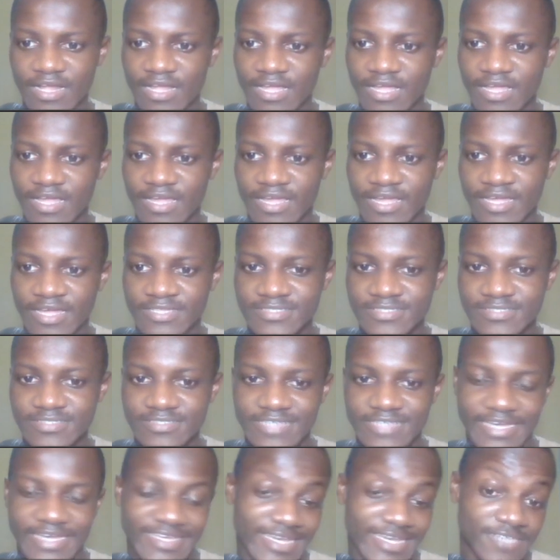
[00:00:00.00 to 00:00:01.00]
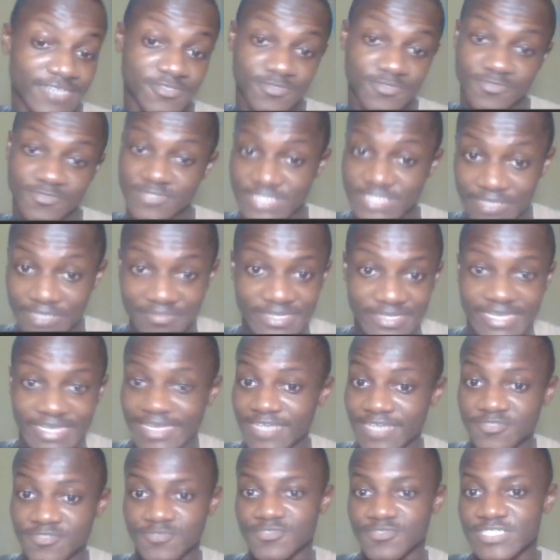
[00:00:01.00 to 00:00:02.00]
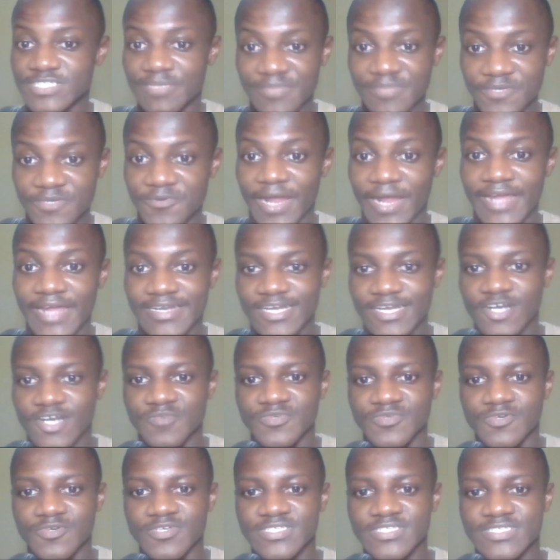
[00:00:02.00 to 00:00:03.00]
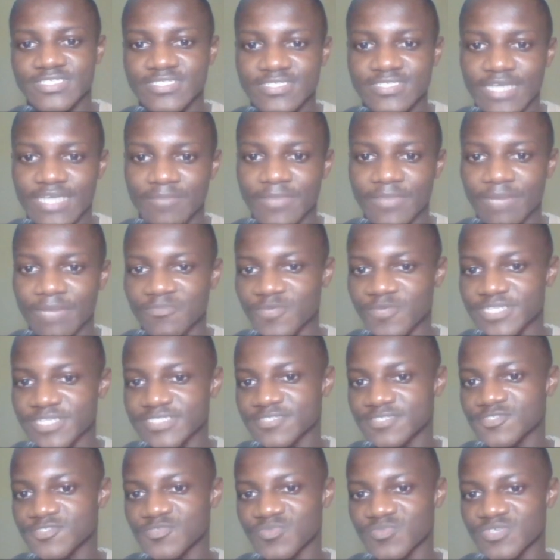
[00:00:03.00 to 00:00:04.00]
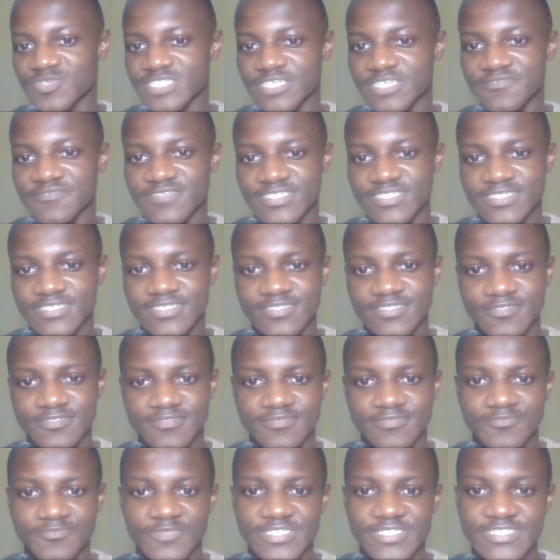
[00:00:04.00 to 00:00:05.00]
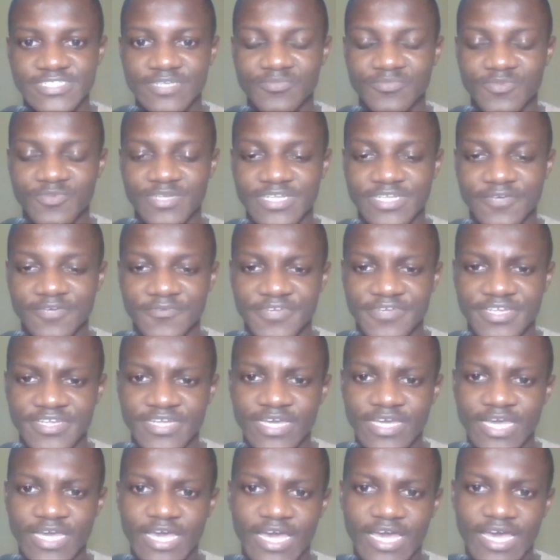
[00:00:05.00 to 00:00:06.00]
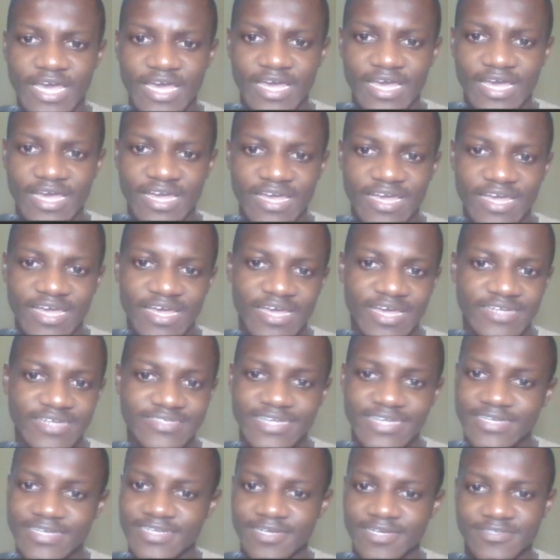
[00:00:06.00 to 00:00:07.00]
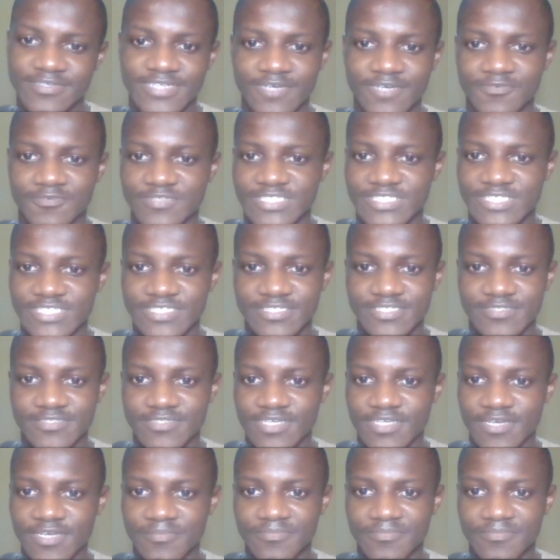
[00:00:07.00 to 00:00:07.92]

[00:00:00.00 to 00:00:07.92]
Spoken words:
And yeah, he has to do something. He has to do something right now because I'm threatening to push f6 with tempo on the queen, and that would just